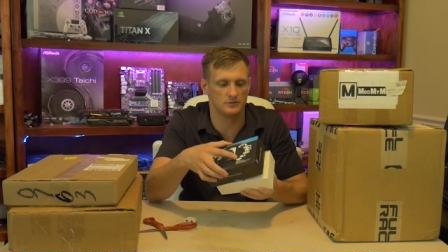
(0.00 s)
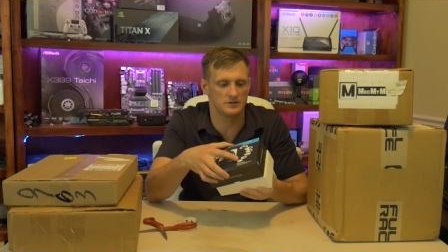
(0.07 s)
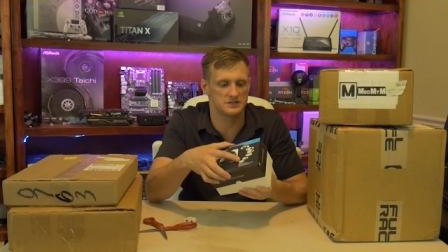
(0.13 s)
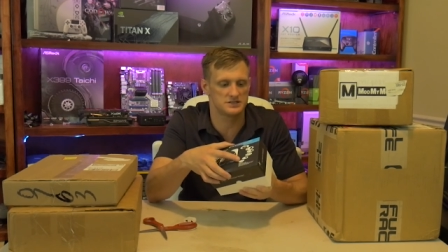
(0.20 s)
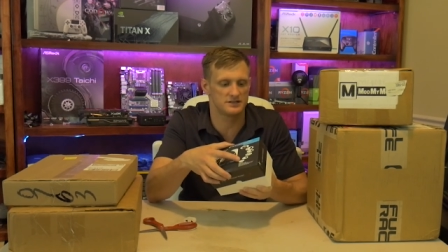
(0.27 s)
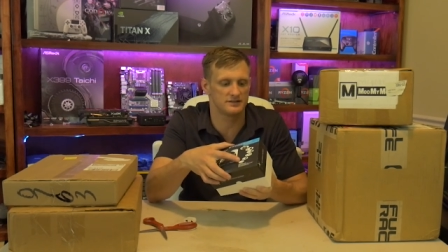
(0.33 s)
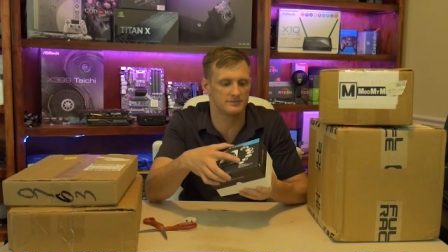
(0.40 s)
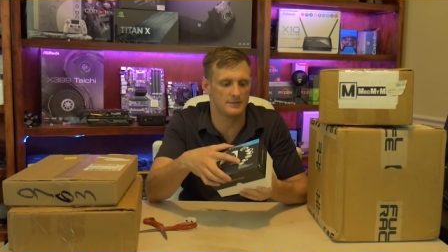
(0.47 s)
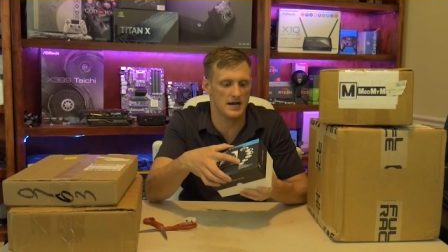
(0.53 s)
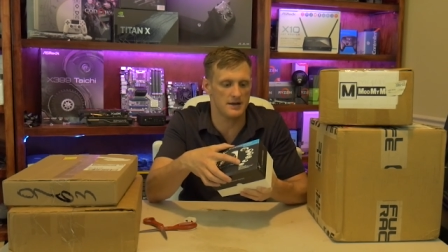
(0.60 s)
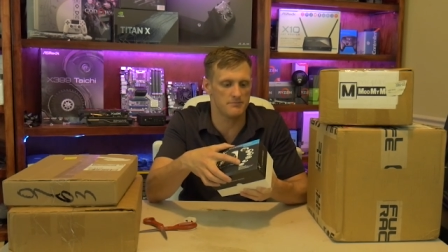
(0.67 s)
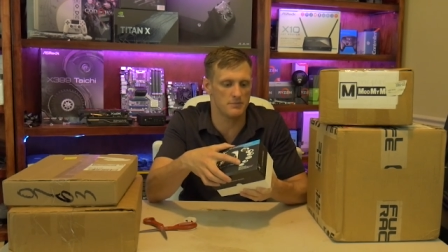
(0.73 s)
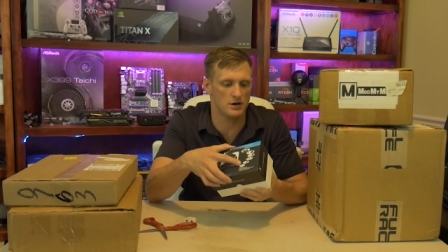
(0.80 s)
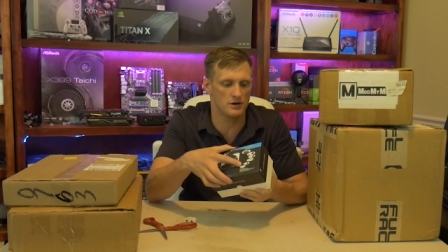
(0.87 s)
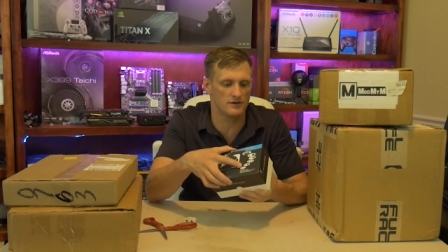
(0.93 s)
which is my
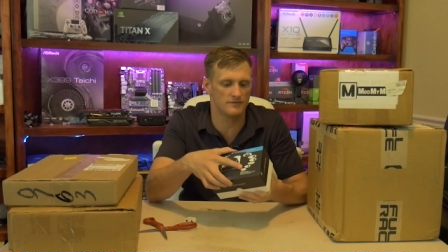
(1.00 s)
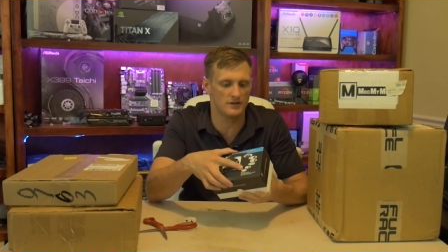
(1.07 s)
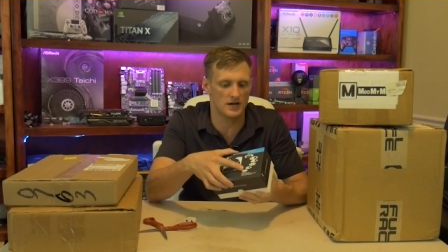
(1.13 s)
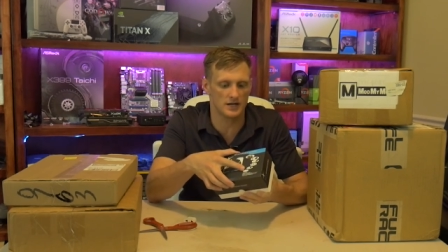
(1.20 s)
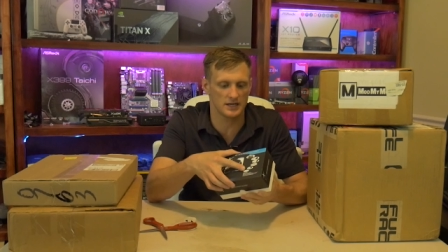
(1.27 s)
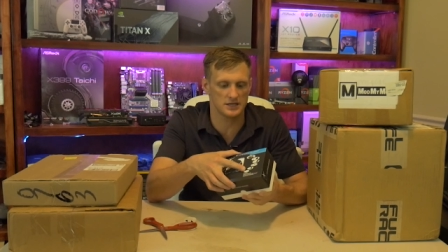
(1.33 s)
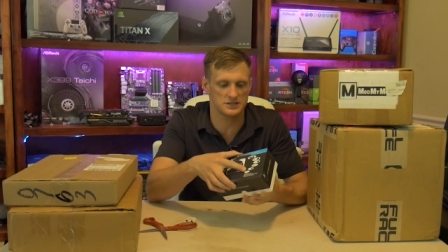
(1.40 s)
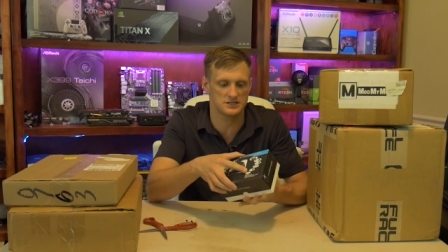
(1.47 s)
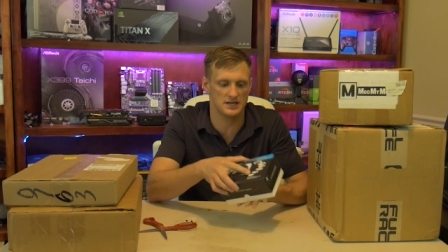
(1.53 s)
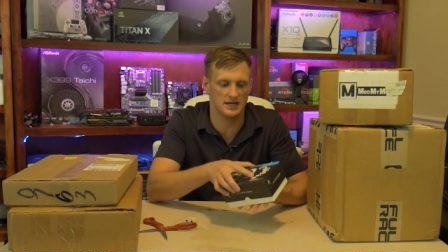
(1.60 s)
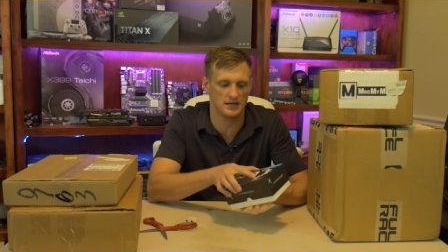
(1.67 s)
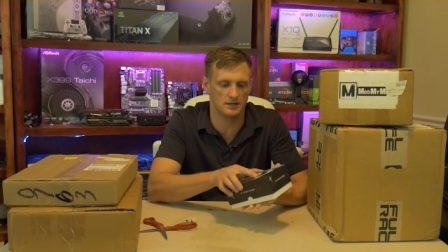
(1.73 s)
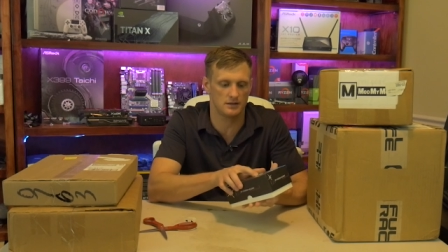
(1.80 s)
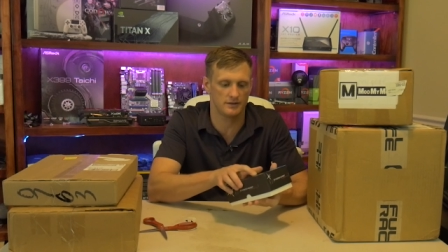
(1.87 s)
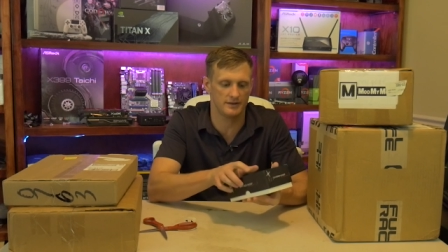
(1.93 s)
motovlogging
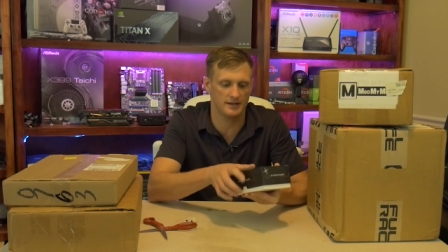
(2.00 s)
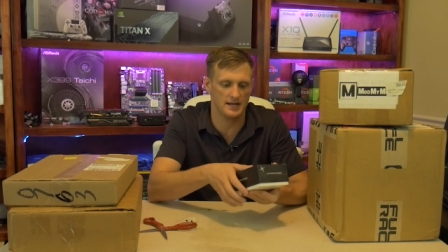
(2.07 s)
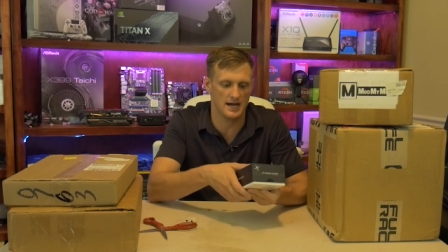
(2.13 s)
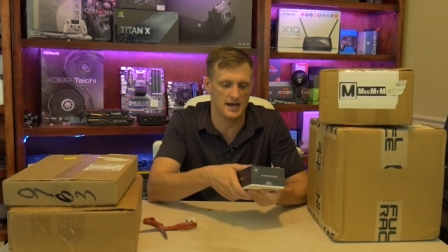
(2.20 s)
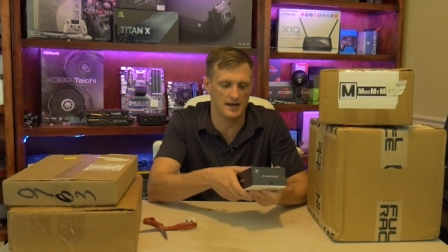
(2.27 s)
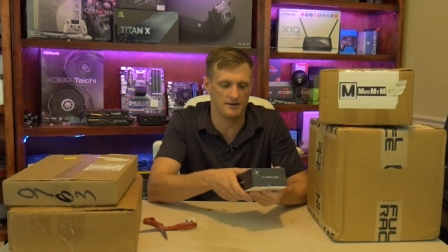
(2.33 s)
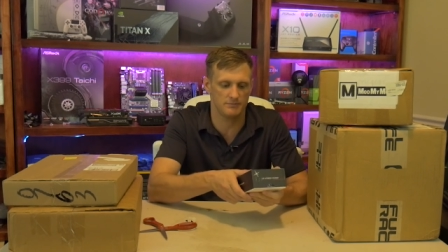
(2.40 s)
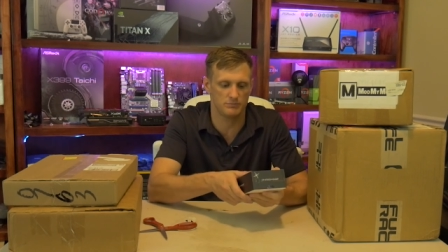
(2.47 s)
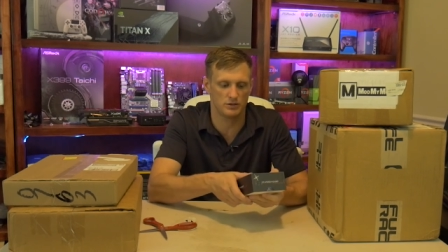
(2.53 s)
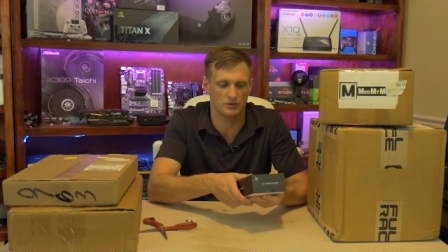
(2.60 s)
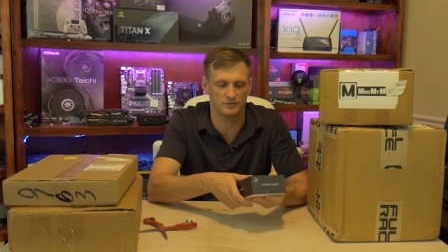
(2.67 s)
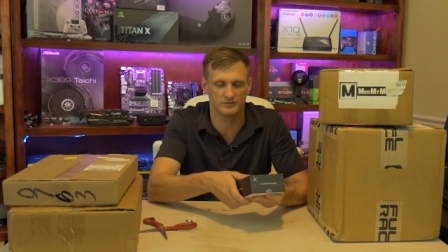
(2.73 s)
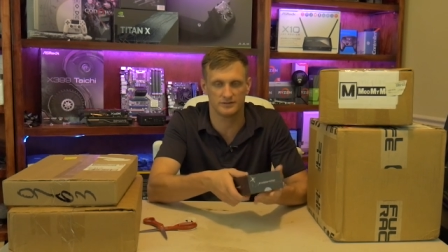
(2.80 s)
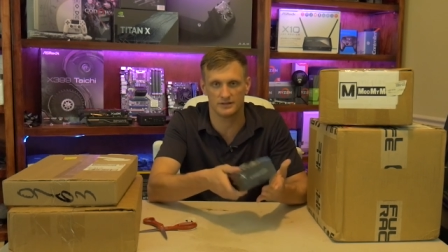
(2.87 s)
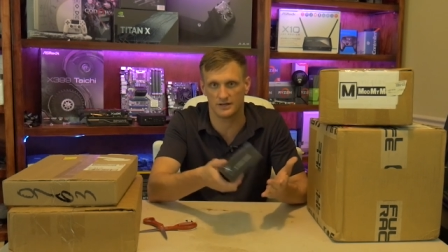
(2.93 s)
channel that I
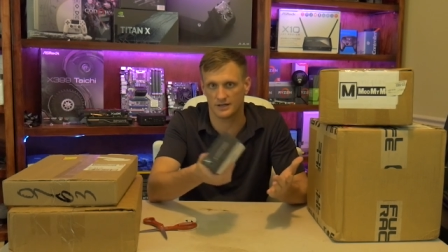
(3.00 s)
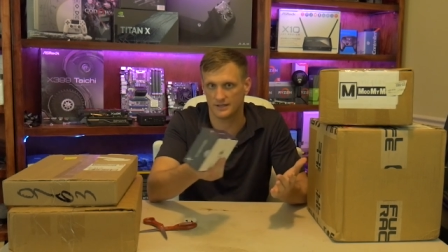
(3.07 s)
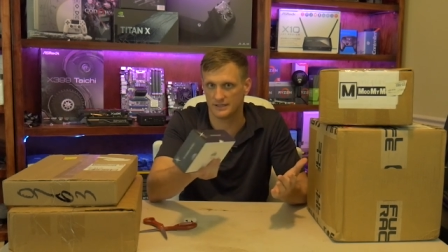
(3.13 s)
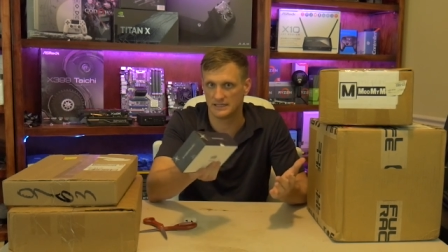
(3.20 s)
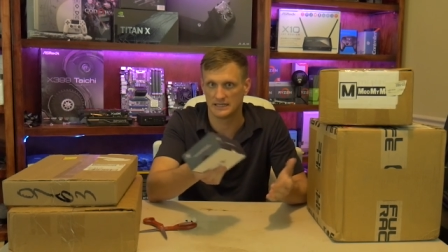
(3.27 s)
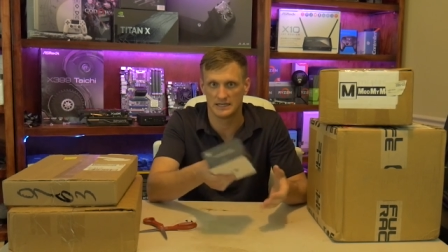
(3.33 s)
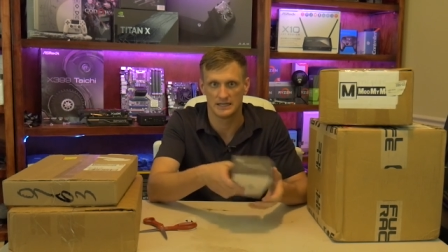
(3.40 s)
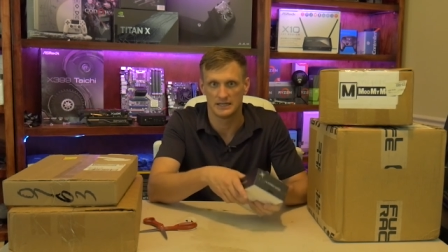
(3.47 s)
post on